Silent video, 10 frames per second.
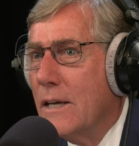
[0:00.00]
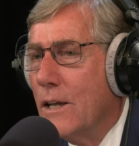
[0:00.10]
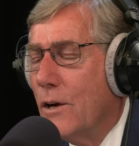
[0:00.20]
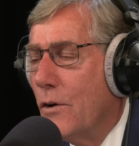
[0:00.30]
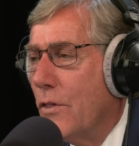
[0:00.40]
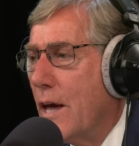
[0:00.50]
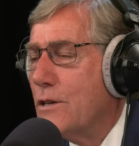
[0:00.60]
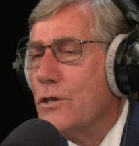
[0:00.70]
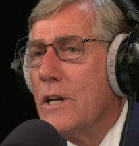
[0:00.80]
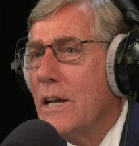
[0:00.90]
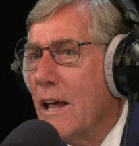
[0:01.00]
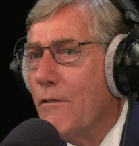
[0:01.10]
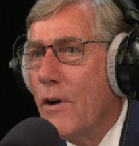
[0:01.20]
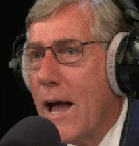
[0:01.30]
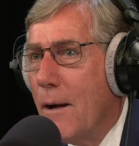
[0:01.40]
You know, that should
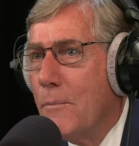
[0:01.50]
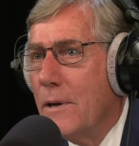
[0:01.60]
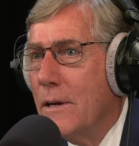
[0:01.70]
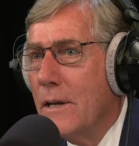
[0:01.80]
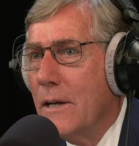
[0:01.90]
never happen.